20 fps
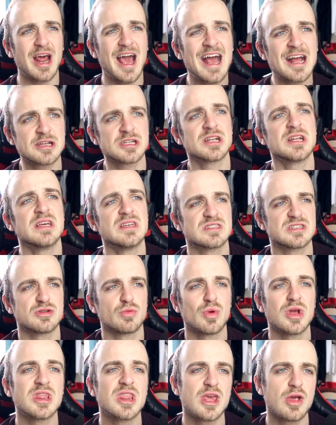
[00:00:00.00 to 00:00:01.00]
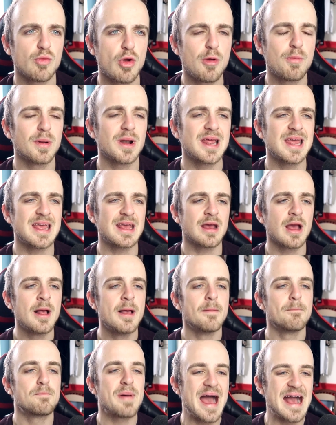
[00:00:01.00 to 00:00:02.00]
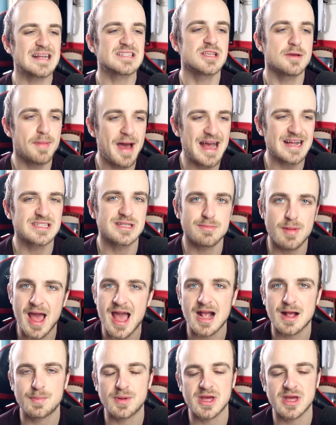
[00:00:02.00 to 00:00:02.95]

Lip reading: it actually is to win the Europa League back-to-back,